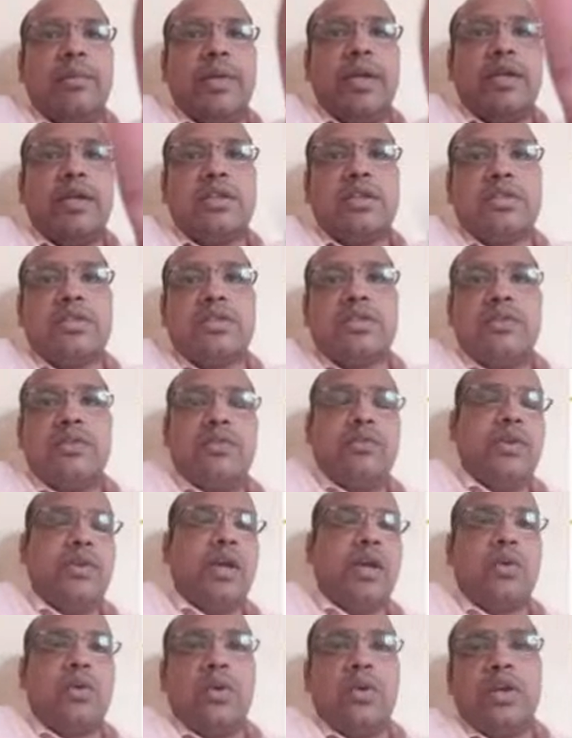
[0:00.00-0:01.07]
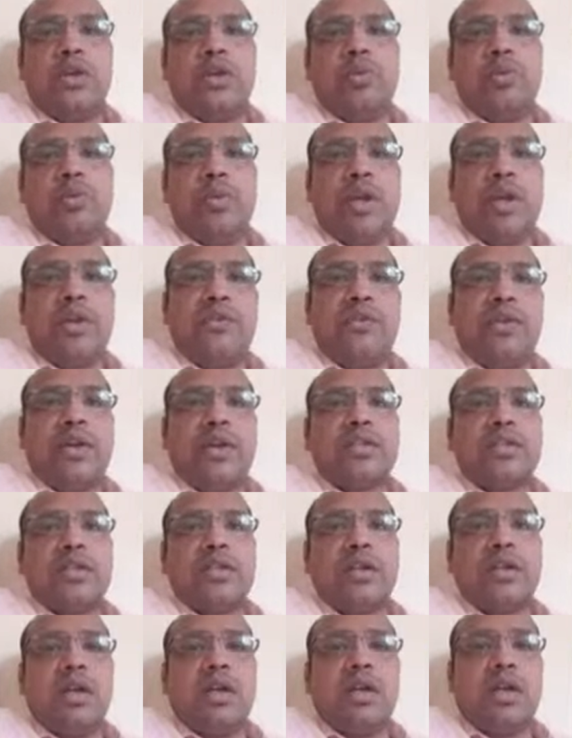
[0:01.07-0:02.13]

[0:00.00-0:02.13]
elements we are going to manufacture